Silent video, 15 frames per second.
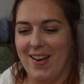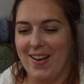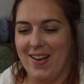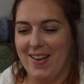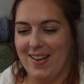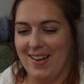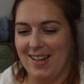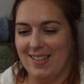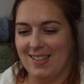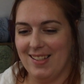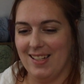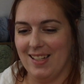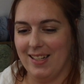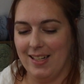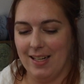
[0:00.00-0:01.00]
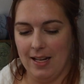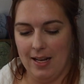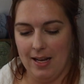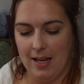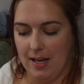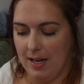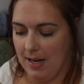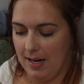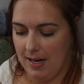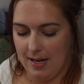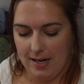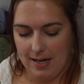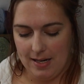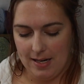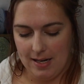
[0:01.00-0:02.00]
Let's see.
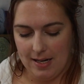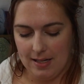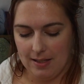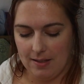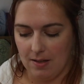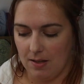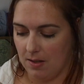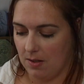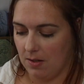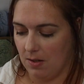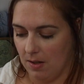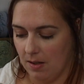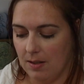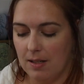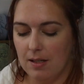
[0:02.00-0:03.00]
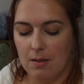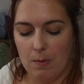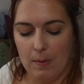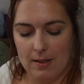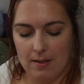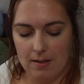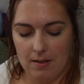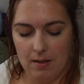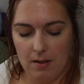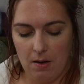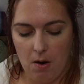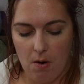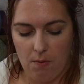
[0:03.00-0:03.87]
It is the salting sweater